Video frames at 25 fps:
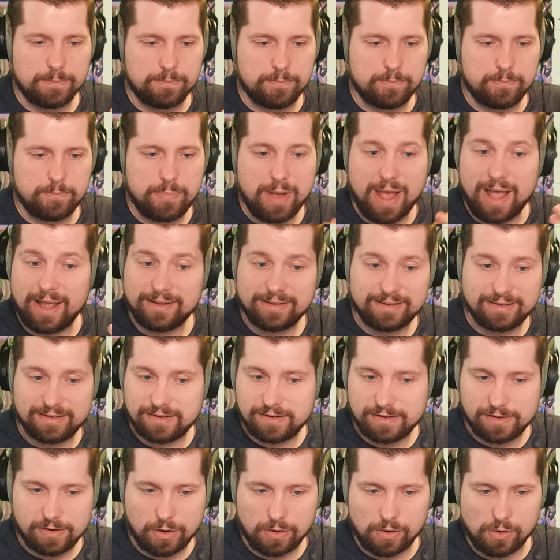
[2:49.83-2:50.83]

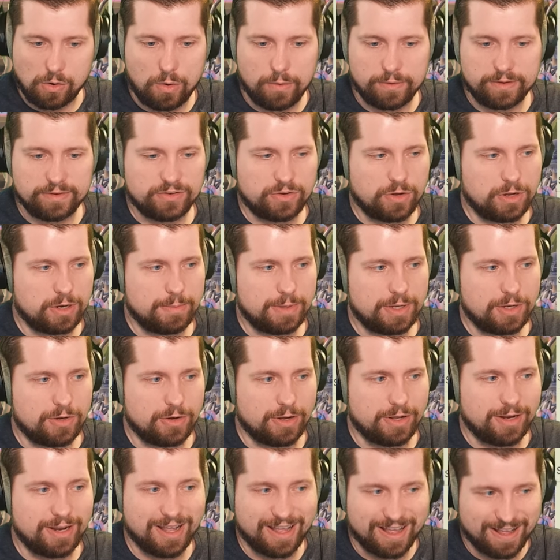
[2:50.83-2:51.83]
bests are always going to be
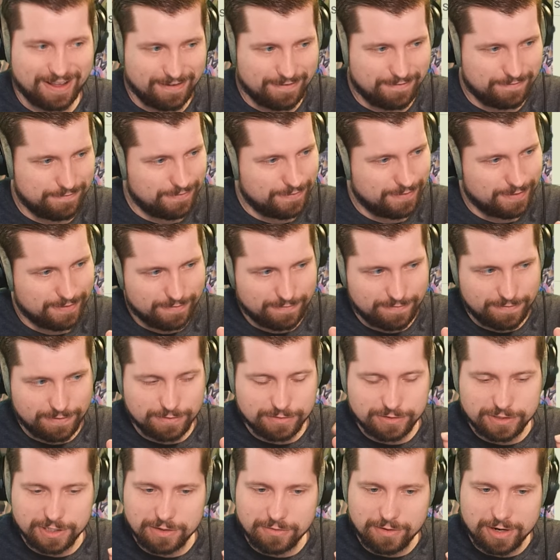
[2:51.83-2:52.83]
good.
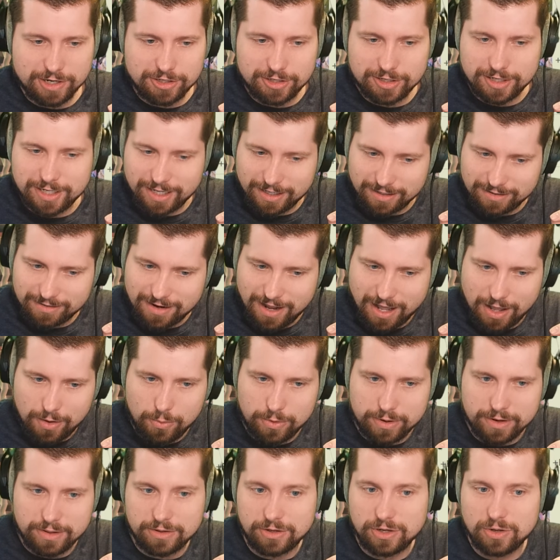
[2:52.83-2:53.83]
Food generation is not
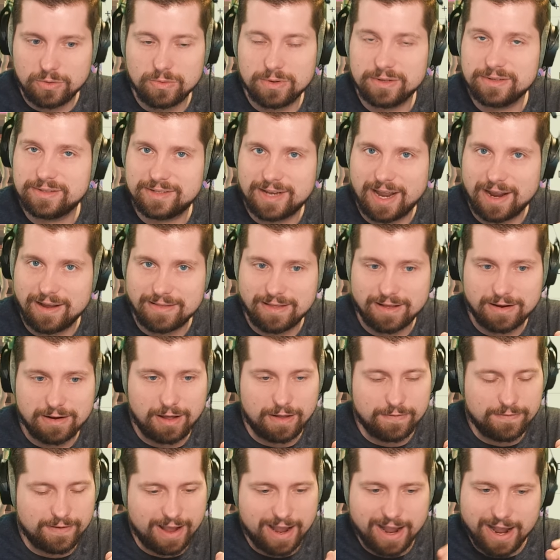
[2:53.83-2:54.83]
one of the good ones. Take that
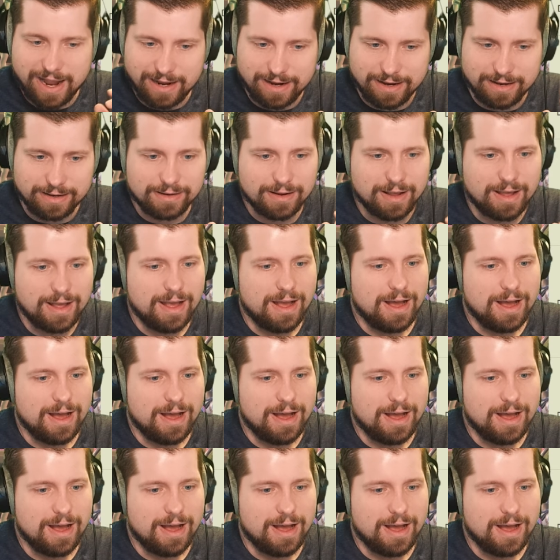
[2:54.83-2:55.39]
off. I hate it.